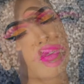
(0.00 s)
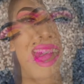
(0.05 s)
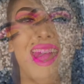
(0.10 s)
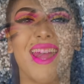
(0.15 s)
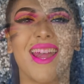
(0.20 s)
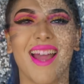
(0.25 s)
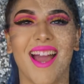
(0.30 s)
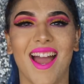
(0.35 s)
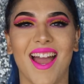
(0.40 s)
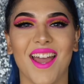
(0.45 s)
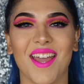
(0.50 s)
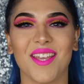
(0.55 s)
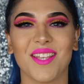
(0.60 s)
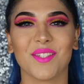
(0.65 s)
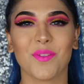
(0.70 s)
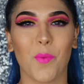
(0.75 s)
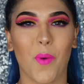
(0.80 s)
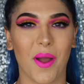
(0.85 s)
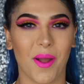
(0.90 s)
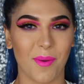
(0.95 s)
Hey
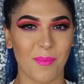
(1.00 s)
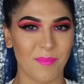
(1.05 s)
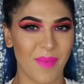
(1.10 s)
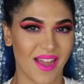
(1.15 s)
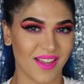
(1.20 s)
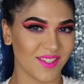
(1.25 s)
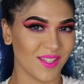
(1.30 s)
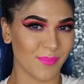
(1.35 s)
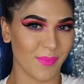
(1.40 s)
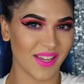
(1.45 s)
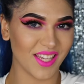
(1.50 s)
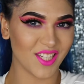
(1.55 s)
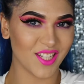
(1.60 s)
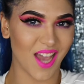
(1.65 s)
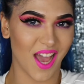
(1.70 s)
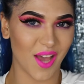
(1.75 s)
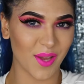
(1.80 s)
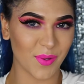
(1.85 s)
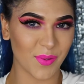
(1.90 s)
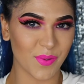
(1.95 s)
guys, welcome back to my
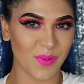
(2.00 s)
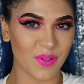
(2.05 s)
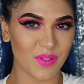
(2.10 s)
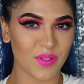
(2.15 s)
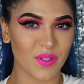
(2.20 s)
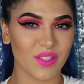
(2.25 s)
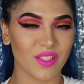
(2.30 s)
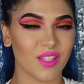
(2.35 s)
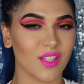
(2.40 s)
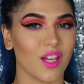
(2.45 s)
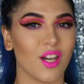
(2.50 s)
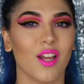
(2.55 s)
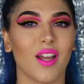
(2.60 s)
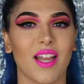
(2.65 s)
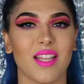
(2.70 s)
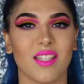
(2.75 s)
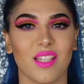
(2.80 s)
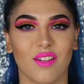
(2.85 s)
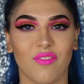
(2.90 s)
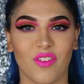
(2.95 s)
channel. So this is the look
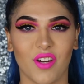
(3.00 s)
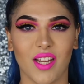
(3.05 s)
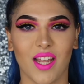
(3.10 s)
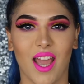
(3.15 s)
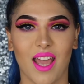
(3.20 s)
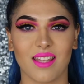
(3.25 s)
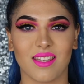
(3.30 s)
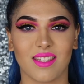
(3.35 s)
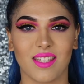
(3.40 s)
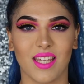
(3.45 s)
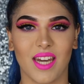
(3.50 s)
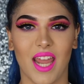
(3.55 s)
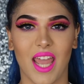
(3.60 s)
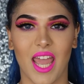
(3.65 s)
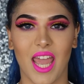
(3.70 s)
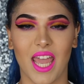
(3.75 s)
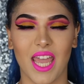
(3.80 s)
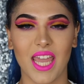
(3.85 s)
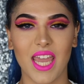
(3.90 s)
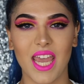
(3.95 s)
I did for you guys
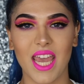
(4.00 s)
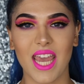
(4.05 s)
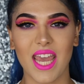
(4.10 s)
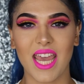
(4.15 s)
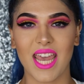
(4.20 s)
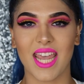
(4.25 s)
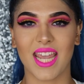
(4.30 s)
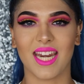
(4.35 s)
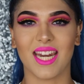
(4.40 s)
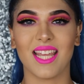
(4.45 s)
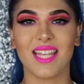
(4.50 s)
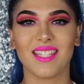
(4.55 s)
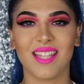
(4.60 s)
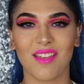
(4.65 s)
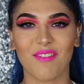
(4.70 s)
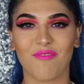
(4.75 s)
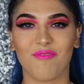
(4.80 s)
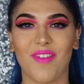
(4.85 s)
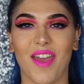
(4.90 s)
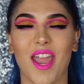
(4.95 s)
today. It is
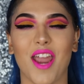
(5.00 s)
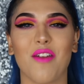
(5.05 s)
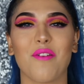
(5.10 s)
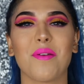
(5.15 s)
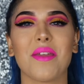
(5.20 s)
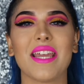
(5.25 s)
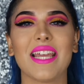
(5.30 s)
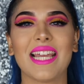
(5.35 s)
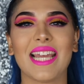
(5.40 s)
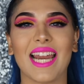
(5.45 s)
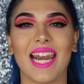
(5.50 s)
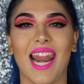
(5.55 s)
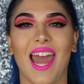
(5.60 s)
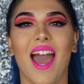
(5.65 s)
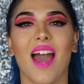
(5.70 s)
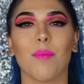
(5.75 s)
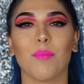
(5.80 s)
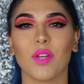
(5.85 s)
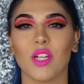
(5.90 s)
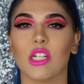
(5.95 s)
a very
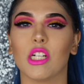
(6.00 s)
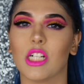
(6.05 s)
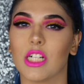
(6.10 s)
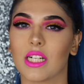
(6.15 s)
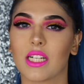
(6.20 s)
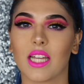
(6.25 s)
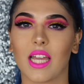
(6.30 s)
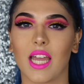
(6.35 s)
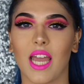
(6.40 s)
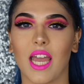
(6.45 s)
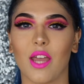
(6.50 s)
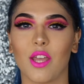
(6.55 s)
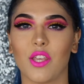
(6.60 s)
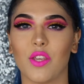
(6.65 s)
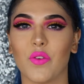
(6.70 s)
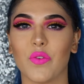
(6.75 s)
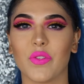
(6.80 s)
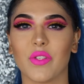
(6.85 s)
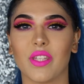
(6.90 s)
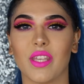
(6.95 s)
glam look
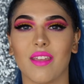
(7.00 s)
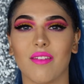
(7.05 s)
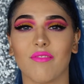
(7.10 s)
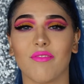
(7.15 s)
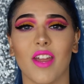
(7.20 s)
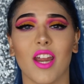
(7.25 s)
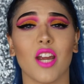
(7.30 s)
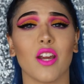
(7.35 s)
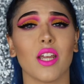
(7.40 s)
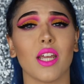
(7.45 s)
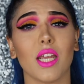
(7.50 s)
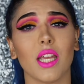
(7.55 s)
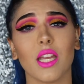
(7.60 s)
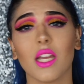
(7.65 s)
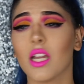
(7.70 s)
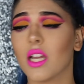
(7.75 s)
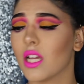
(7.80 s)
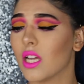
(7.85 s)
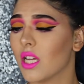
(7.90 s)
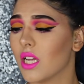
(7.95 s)
using
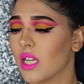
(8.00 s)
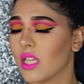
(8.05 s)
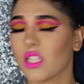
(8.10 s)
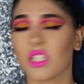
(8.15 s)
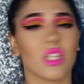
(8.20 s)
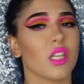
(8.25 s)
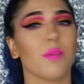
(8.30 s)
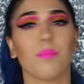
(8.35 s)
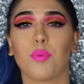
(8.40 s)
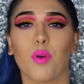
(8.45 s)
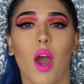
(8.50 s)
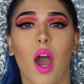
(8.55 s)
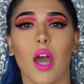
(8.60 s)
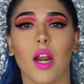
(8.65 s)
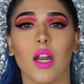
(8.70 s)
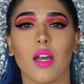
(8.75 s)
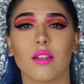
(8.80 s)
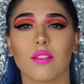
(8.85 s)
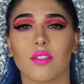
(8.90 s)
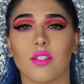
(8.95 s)
very cheap
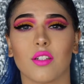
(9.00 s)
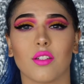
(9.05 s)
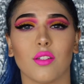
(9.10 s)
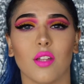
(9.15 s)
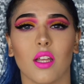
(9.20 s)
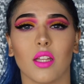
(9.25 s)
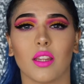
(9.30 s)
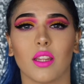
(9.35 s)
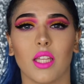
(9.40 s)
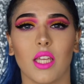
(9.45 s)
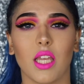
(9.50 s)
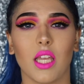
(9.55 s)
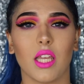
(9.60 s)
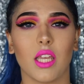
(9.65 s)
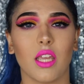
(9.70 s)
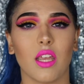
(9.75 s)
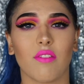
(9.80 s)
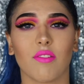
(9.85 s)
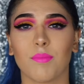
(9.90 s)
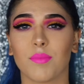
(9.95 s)
products. There's nothing
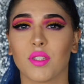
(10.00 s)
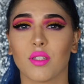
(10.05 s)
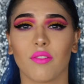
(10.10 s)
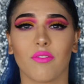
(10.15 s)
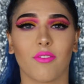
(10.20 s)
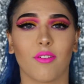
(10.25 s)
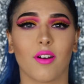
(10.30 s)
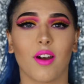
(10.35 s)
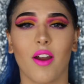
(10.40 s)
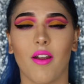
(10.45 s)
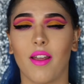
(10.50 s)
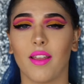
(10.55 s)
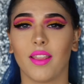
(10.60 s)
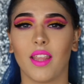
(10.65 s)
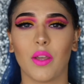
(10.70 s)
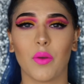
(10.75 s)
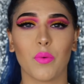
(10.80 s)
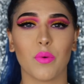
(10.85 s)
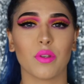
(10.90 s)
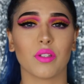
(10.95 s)
here from Sephora.
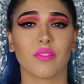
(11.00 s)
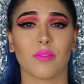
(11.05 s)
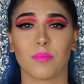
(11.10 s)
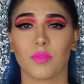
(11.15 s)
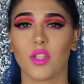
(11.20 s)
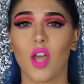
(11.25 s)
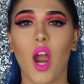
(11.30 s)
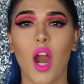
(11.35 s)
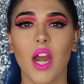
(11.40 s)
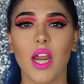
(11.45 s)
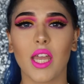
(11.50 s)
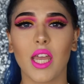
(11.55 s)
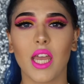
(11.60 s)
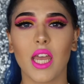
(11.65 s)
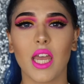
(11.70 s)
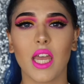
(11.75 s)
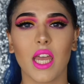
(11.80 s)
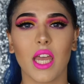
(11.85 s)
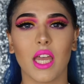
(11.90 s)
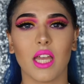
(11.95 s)
Everything was from
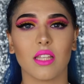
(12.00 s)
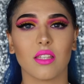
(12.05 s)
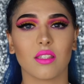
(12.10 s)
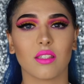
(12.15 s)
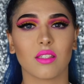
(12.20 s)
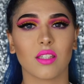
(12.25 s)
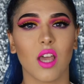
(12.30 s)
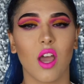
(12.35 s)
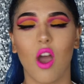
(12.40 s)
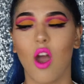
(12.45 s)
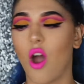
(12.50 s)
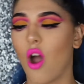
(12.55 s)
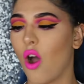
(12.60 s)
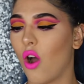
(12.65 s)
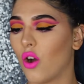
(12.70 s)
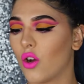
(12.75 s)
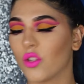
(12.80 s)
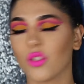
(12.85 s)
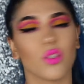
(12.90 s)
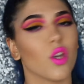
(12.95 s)
Target. It's
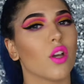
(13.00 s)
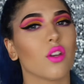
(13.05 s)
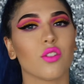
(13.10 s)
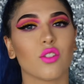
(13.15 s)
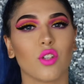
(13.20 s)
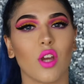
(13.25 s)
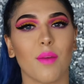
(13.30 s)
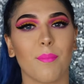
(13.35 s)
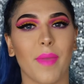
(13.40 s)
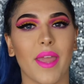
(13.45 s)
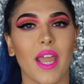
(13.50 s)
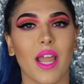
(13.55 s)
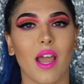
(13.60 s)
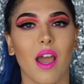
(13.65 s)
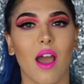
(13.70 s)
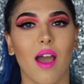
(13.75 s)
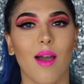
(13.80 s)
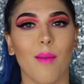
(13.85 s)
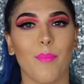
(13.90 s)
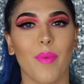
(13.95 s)
all drugstore
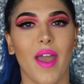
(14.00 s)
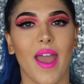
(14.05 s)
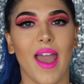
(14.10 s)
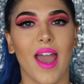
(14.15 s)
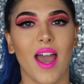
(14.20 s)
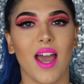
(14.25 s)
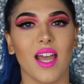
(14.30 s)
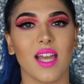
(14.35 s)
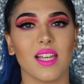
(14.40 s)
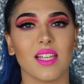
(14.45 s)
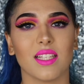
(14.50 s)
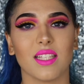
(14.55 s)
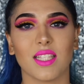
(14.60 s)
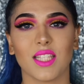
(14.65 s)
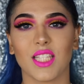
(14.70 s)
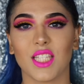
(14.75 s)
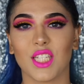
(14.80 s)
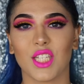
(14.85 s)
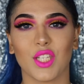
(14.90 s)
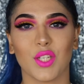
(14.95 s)
makeup
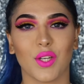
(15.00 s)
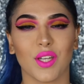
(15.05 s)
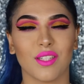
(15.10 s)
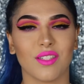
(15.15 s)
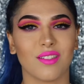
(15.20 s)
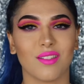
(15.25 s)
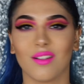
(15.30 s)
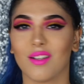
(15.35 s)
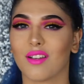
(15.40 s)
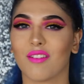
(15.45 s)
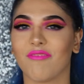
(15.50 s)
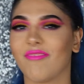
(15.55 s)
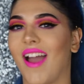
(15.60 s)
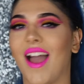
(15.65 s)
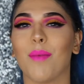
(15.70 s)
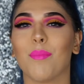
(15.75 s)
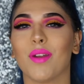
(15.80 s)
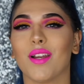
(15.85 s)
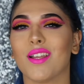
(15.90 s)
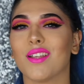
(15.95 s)
and you can still look
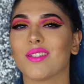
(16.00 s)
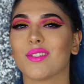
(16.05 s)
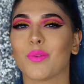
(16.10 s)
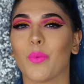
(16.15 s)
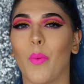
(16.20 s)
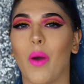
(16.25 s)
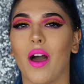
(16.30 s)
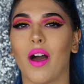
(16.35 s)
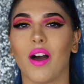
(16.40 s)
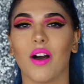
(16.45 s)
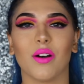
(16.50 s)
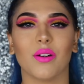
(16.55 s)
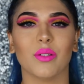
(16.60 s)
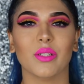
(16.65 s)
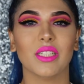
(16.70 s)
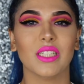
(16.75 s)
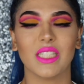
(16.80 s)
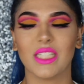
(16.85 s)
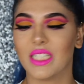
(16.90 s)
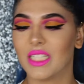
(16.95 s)
fabulous while,
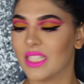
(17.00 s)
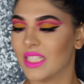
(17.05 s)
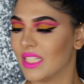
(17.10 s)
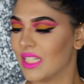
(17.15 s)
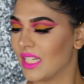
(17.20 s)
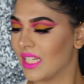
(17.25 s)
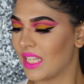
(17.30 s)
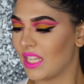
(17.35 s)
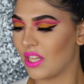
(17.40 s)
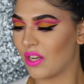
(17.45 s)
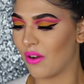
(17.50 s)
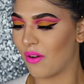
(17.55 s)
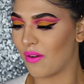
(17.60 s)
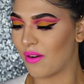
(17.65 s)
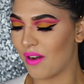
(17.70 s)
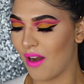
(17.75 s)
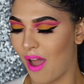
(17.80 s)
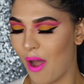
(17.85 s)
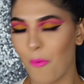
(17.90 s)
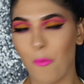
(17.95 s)
you know,
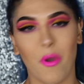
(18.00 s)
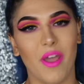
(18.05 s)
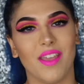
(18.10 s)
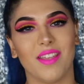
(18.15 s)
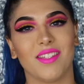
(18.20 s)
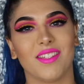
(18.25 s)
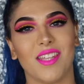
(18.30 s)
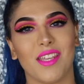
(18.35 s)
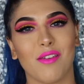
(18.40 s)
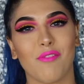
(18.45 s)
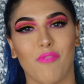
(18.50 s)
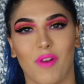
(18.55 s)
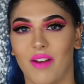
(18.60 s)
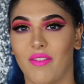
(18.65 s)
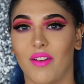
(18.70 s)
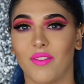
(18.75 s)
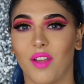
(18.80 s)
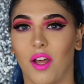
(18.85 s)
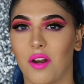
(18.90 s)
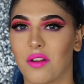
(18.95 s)
not wasting
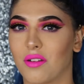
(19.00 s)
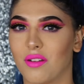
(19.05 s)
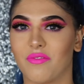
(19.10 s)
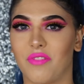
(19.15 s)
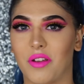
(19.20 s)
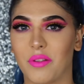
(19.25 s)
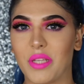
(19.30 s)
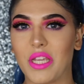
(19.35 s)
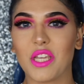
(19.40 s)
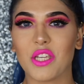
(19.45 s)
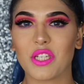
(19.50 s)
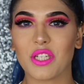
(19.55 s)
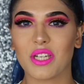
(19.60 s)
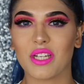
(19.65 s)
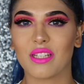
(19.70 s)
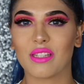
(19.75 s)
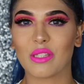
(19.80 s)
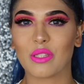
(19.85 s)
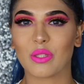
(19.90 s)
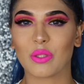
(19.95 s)
$45 on
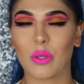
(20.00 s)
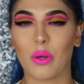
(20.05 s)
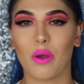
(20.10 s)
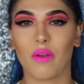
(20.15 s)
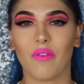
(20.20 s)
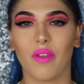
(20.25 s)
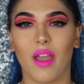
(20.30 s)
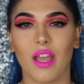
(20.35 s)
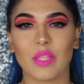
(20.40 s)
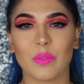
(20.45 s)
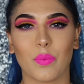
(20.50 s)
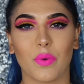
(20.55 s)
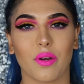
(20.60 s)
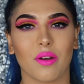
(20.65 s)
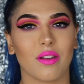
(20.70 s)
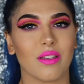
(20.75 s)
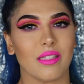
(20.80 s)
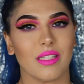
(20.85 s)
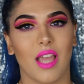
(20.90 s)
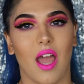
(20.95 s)
foundation. So if you guys want
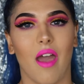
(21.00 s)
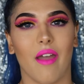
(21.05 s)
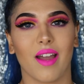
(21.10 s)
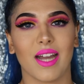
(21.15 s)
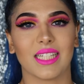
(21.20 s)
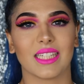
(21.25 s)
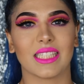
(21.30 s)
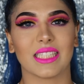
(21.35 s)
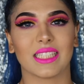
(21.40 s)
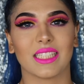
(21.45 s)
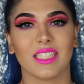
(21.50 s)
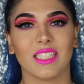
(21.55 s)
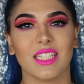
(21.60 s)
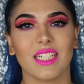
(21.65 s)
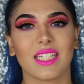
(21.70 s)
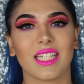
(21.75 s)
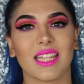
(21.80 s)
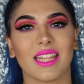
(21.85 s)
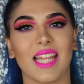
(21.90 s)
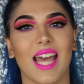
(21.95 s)
to see how I got this
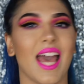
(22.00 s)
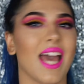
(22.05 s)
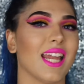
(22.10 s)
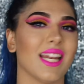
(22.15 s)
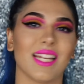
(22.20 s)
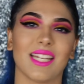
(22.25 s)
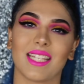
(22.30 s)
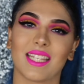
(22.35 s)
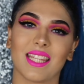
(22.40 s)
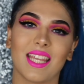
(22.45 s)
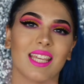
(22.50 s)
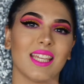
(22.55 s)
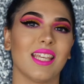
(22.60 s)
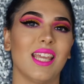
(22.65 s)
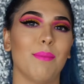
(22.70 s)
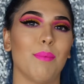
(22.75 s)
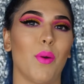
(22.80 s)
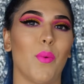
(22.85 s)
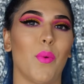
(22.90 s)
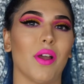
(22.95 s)
look, then keep on